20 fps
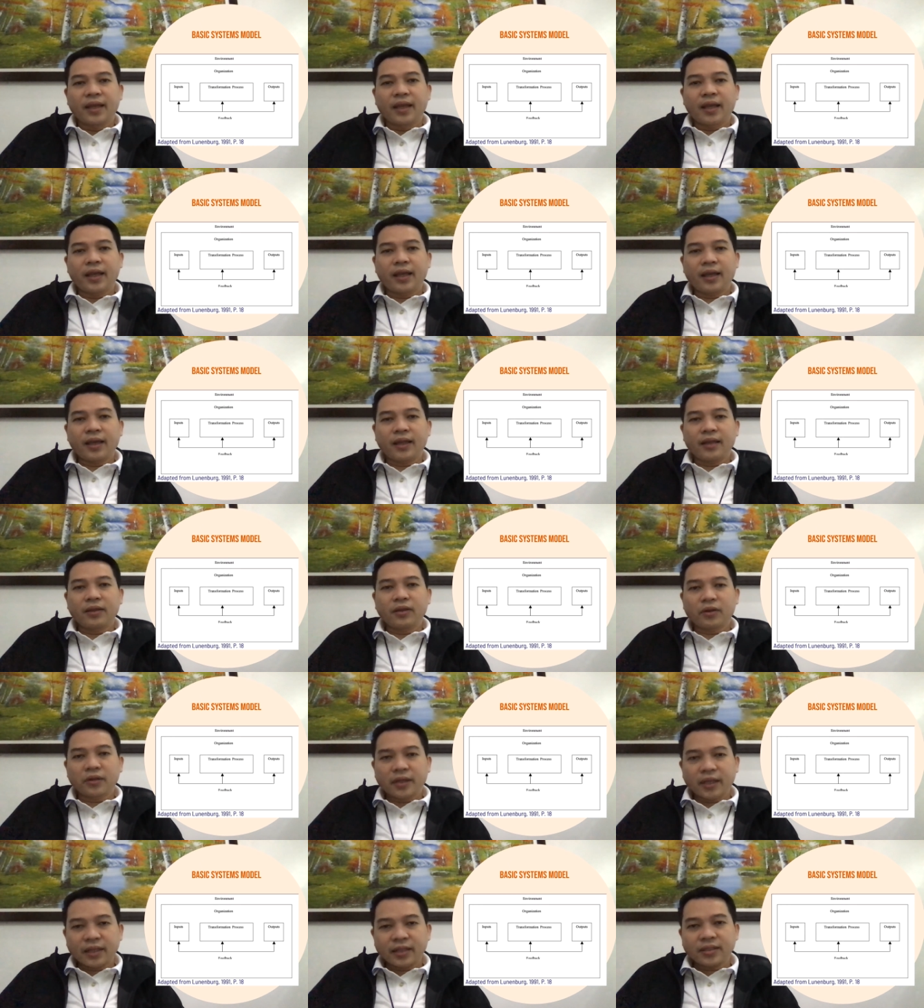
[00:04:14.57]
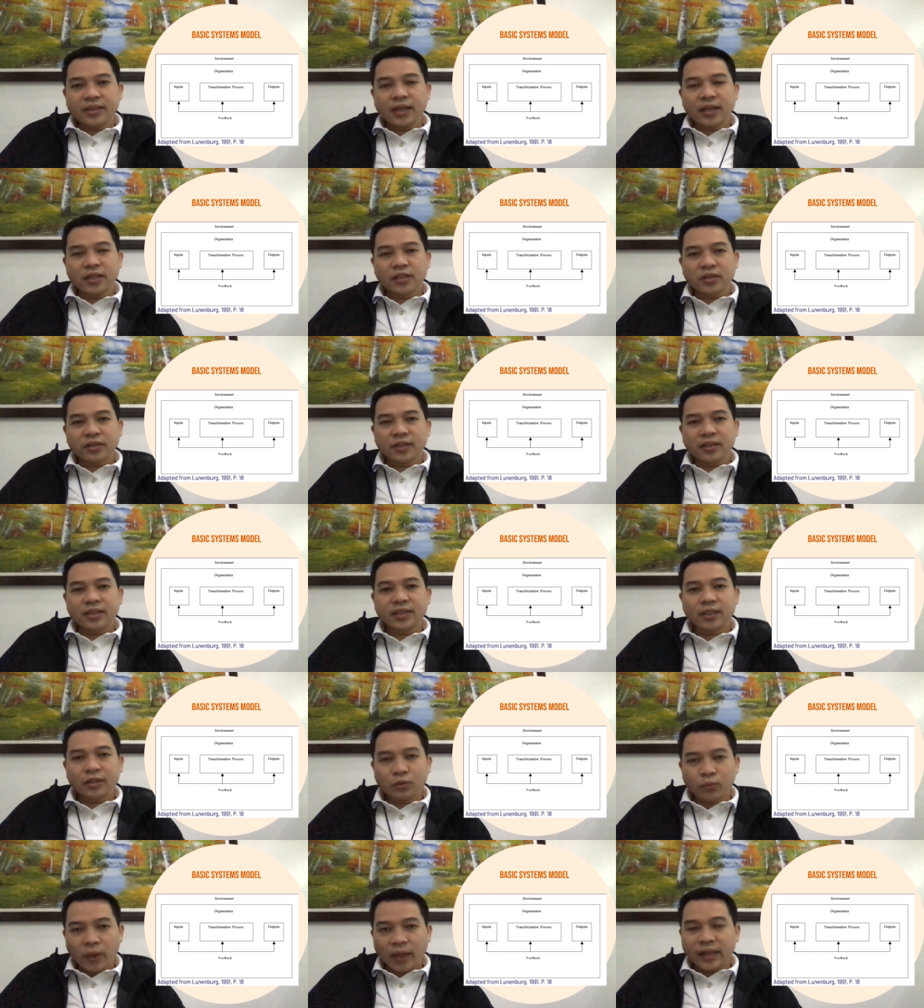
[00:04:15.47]
And the organization is
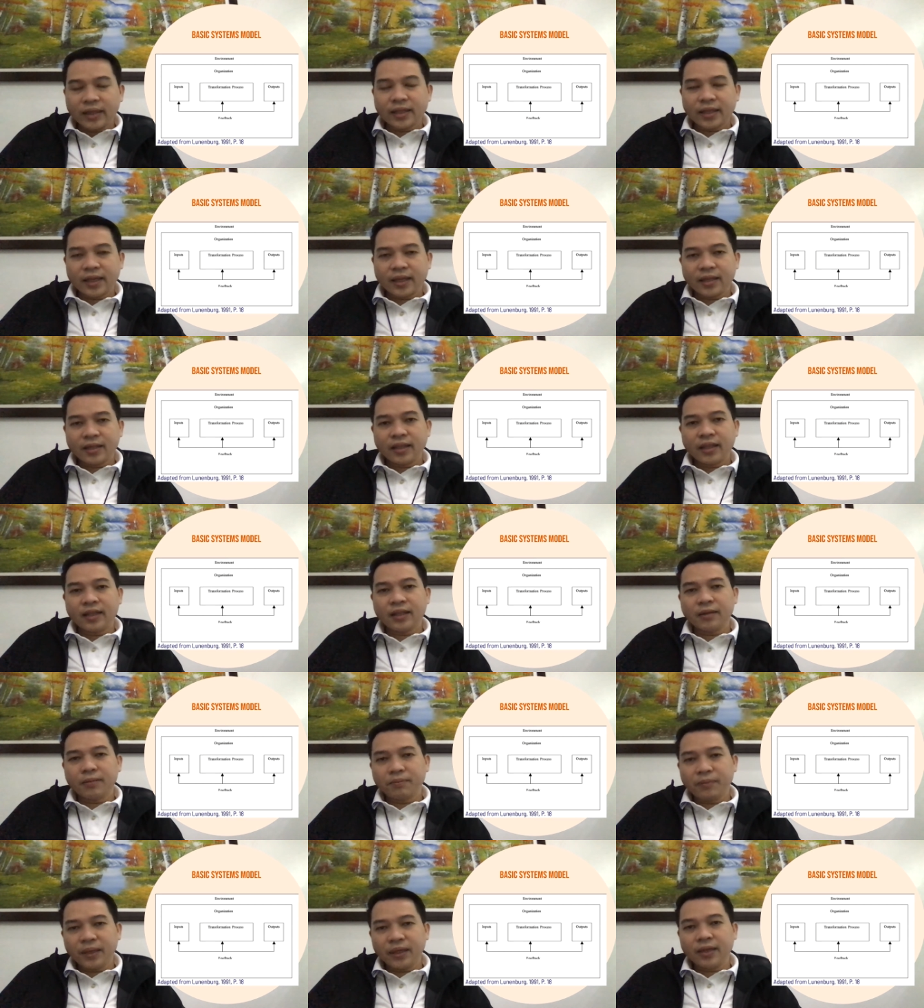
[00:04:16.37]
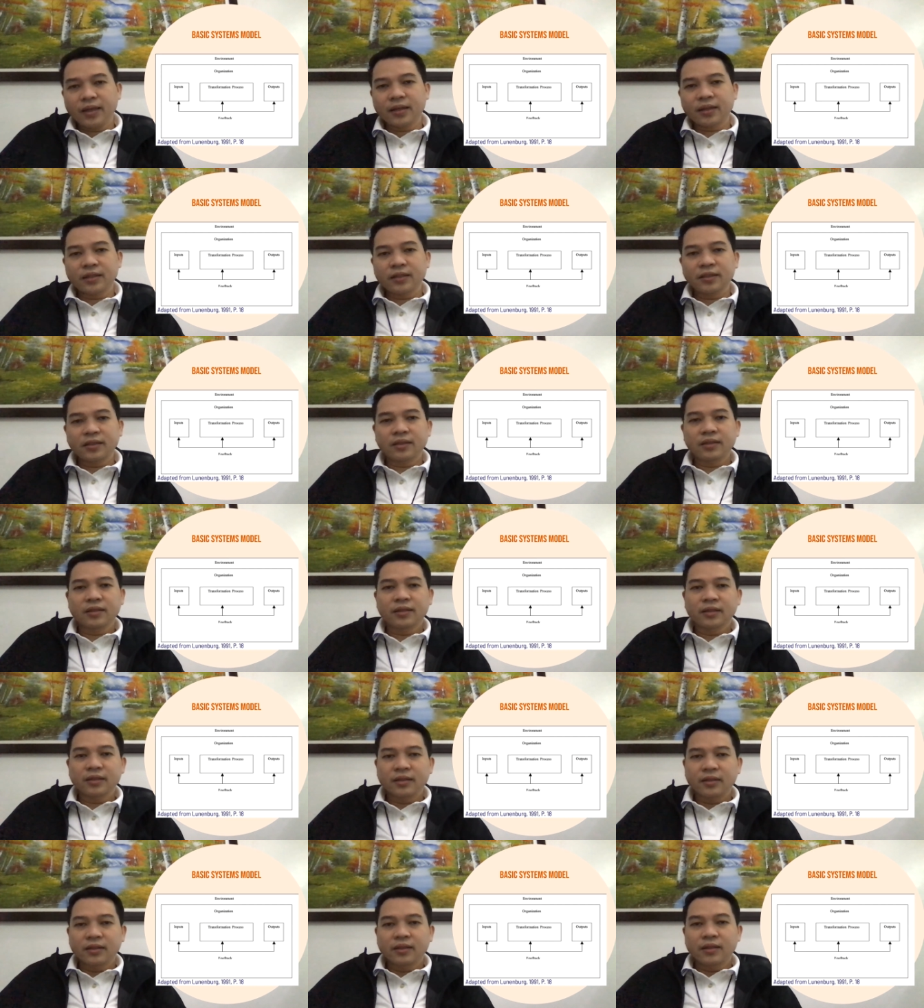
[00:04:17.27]
situated in a bigger
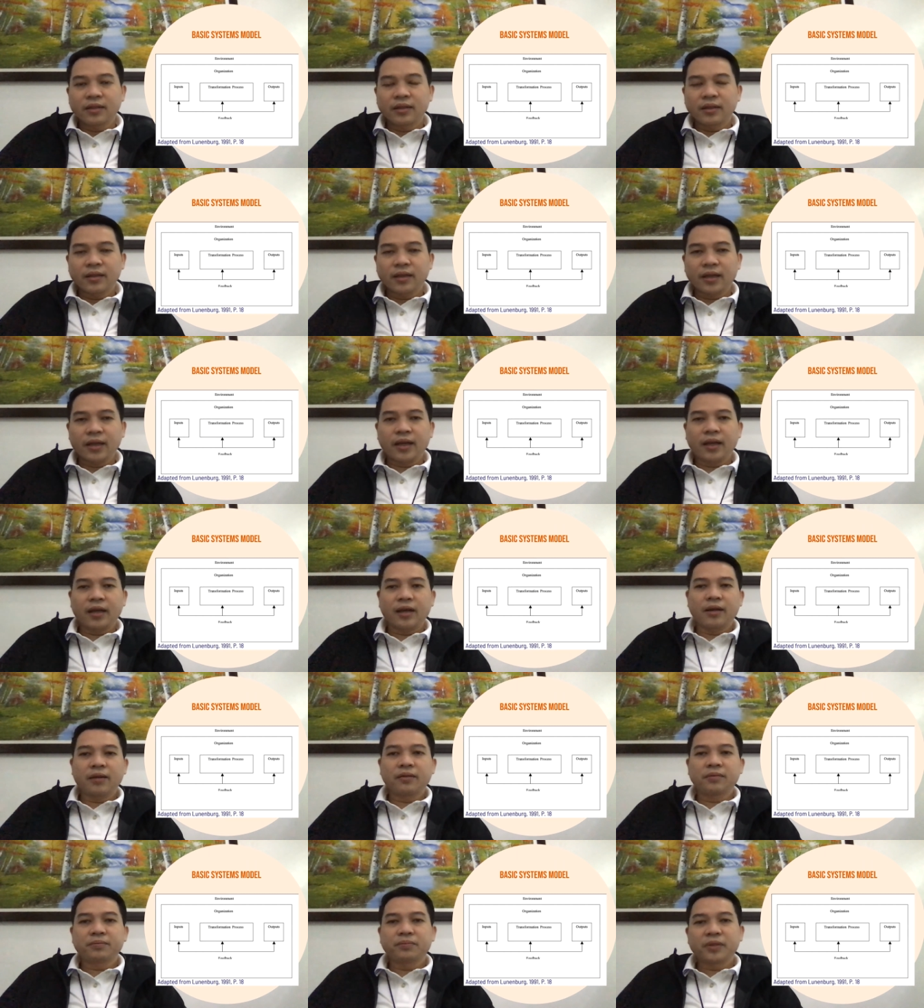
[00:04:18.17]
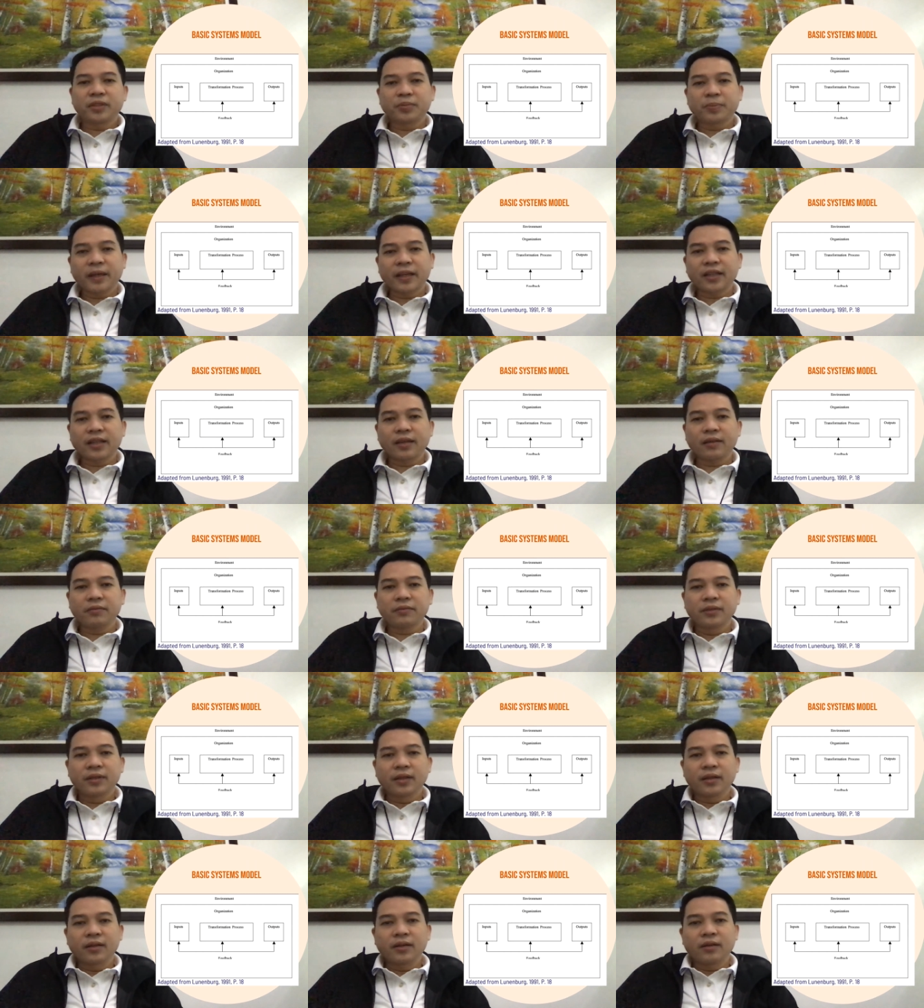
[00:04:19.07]
perspective,
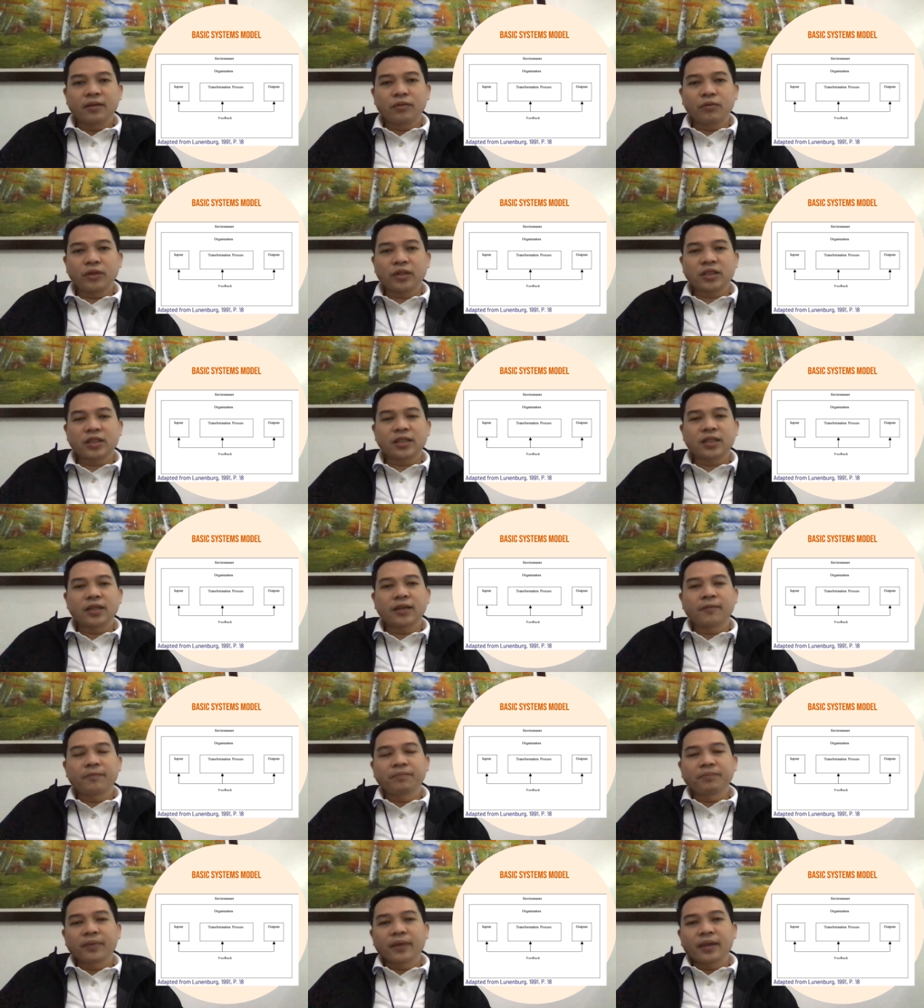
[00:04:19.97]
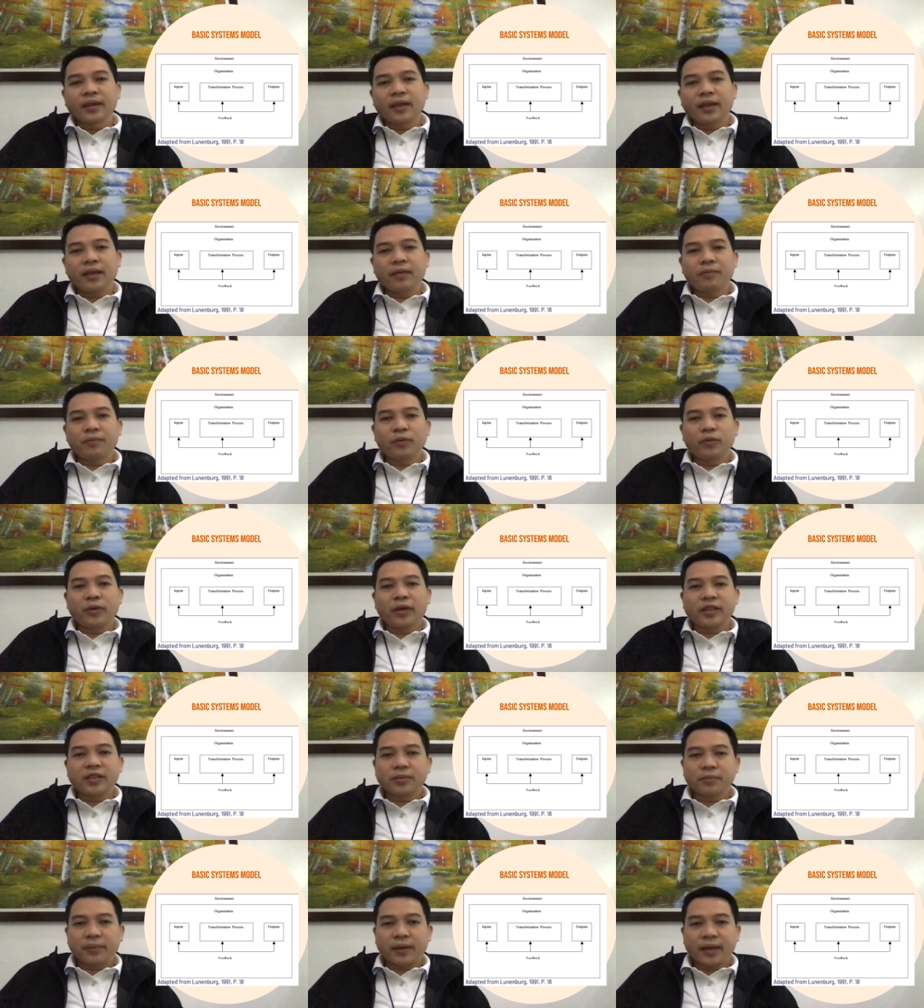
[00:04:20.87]
which
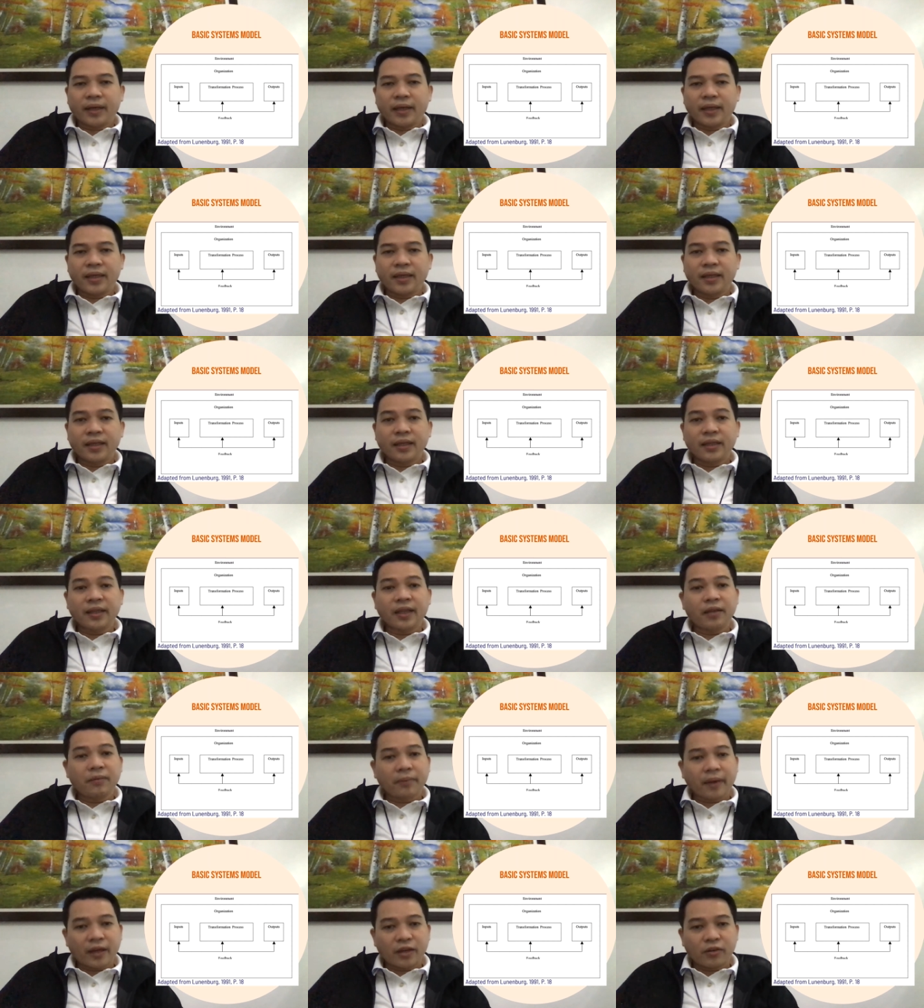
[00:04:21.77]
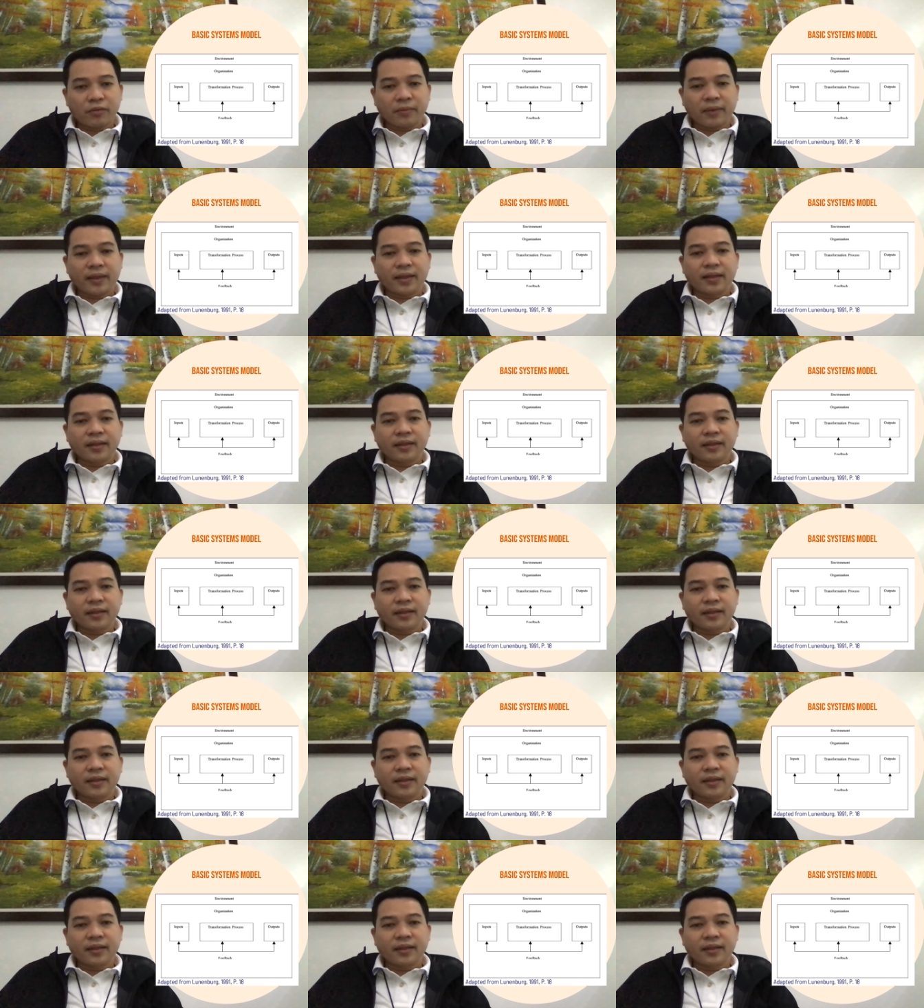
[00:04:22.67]
influenced by the environment.